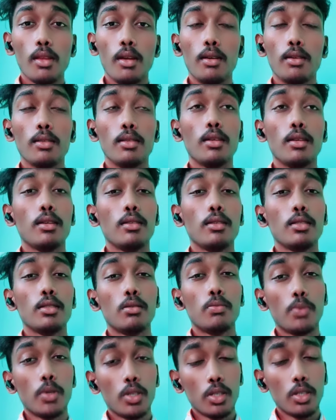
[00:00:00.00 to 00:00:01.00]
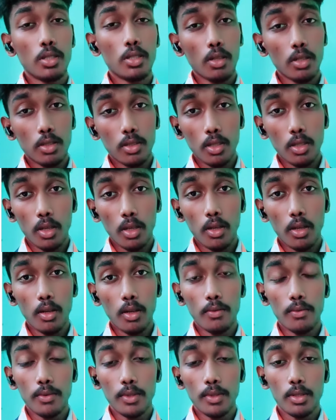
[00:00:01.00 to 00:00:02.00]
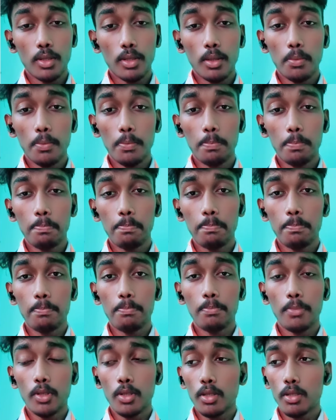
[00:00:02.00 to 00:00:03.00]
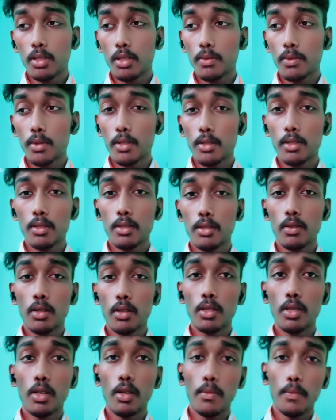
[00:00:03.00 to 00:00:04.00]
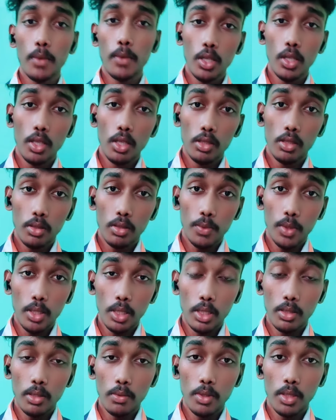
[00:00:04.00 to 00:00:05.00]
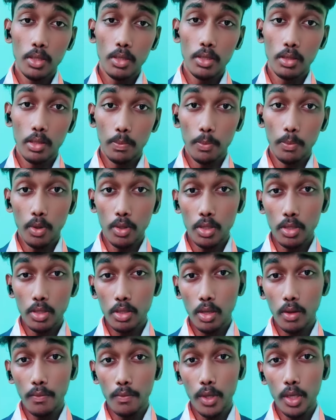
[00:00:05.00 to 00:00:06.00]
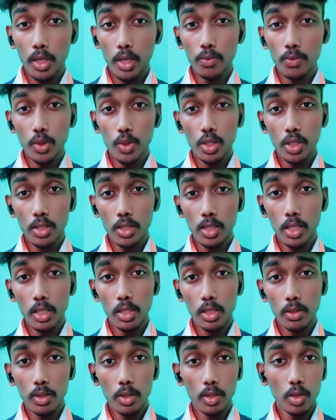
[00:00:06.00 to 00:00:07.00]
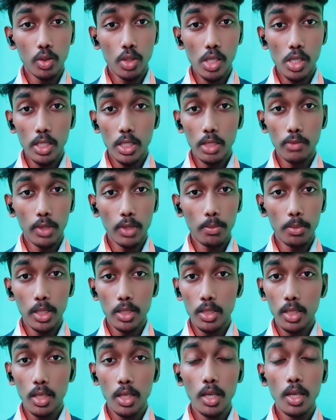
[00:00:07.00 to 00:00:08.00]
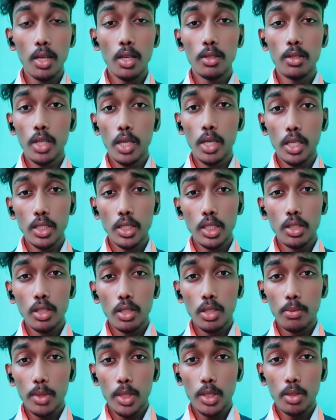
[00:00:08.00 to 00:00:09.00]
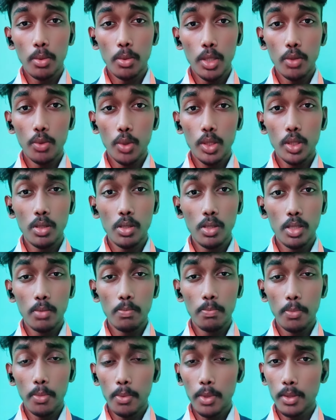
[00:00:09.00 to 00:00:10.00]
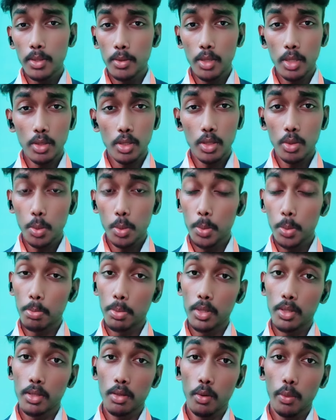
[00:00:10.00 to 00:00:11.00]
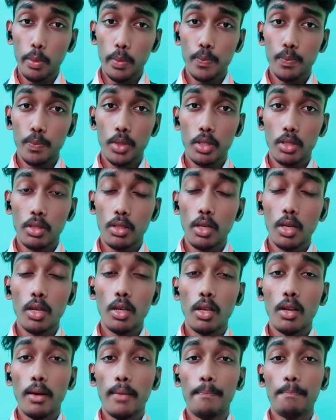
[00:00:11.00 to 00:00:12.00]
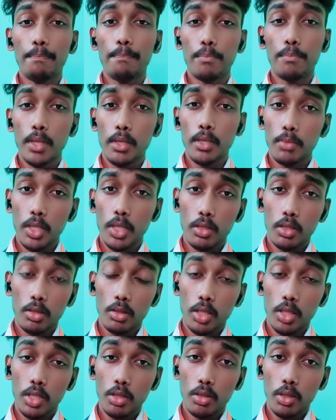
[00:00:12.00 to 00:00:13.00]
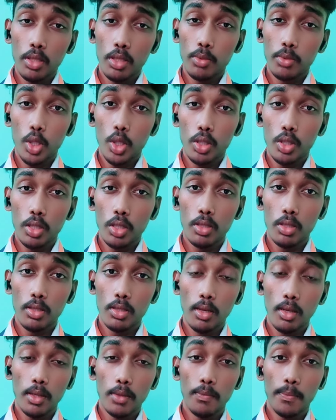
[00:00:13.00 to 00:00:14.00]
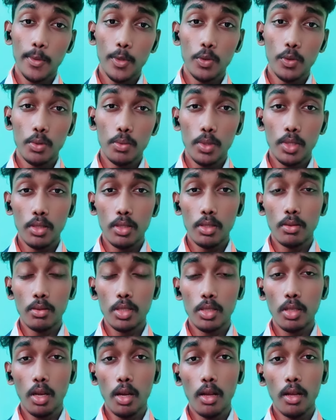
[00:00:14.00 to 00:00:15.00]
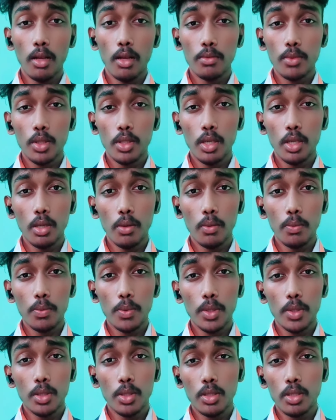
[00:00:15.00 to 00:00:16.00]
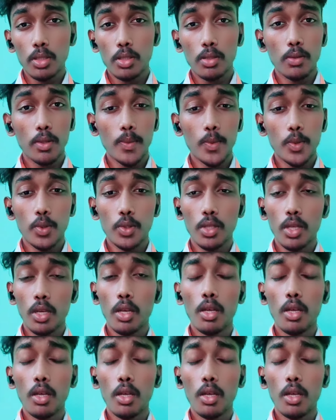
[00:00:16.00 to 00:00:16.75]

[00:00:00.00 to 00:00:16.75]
Uh, the importance is uh, the important thing is when employees understand the importance of forecasting this work environment, they can build a positive brand that attracts the best talent, retain critical employees, and accomplishes their business goals.